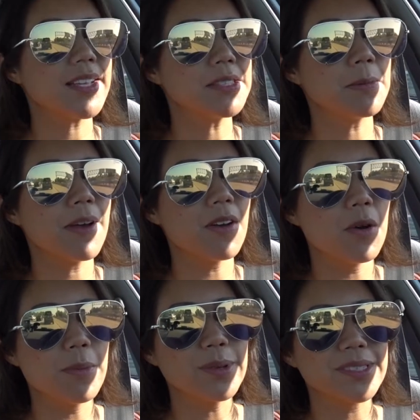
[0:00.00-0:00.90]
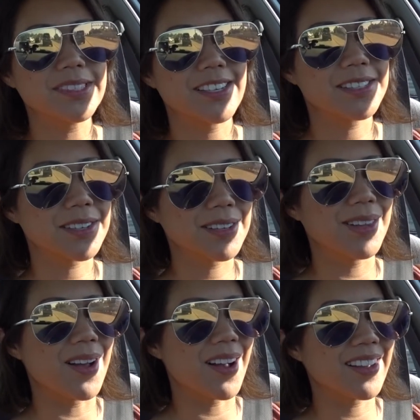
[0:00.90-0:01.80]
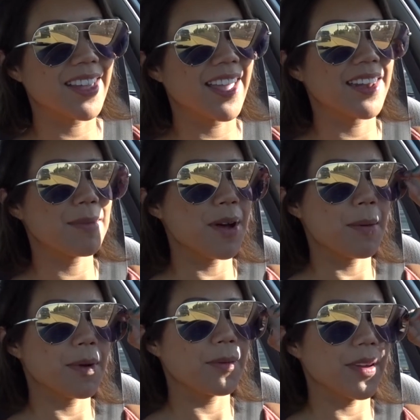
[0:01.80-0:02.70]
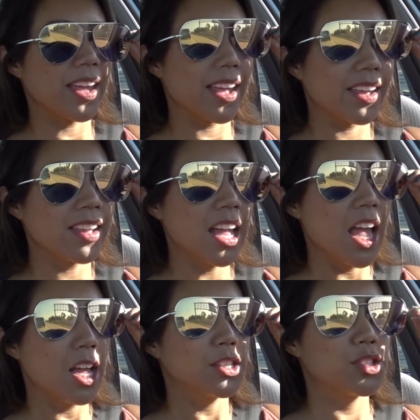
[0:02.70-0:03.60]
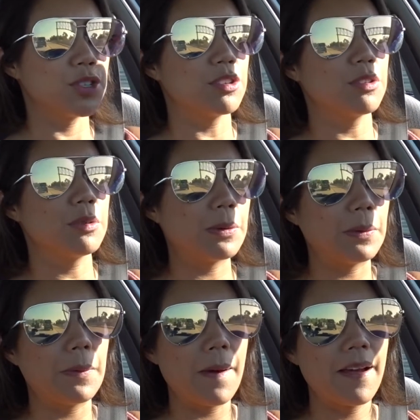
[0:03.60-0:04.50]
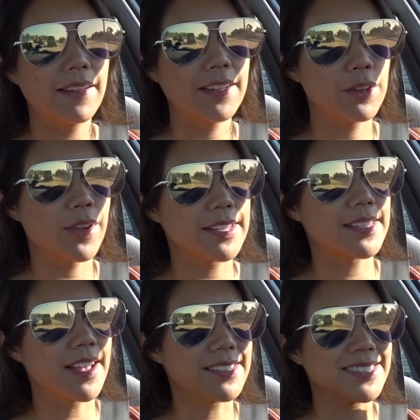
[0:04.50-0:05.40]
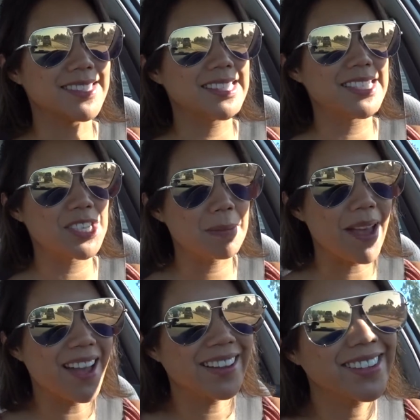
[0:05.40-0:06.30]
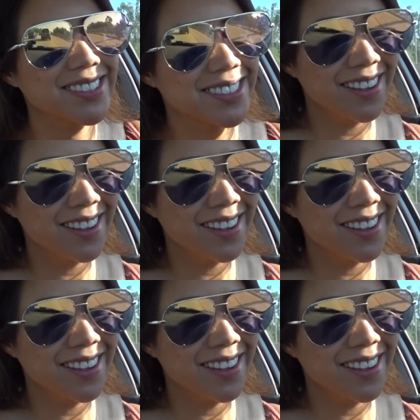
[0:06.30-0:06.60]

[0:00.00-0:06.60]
It's about almost six o'clock and I'm on my way to, can you guys guess, T J Maxx.